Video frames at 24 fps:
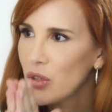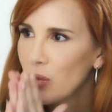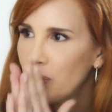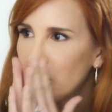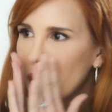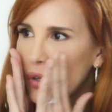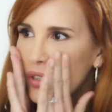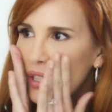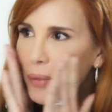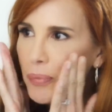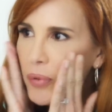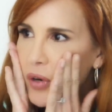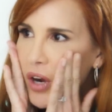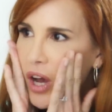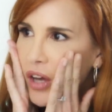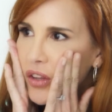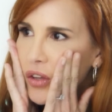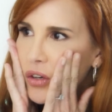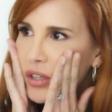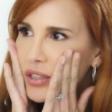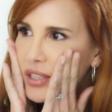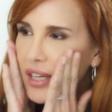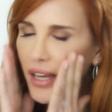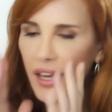You put the
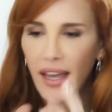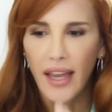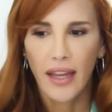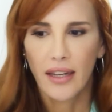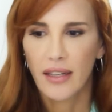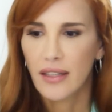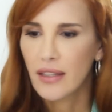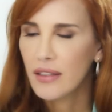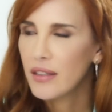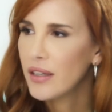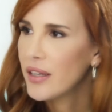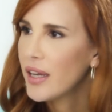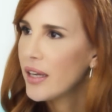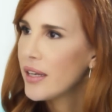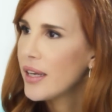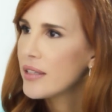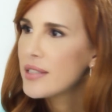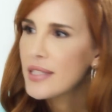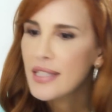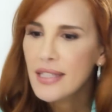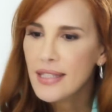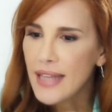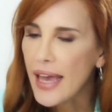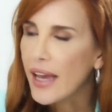product in
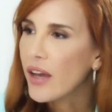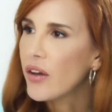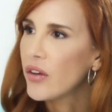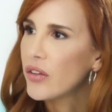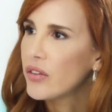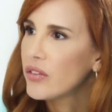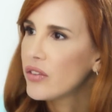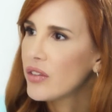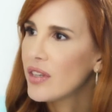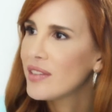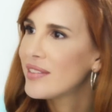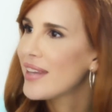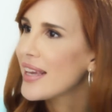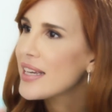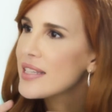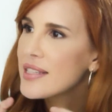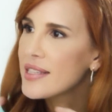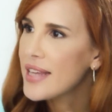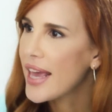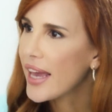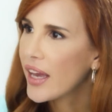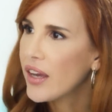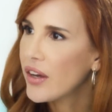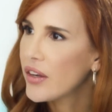hydrates. second. It takes
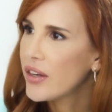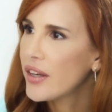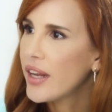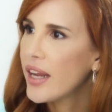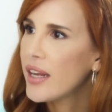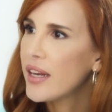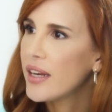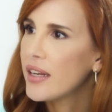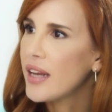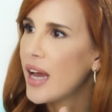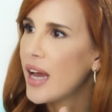second and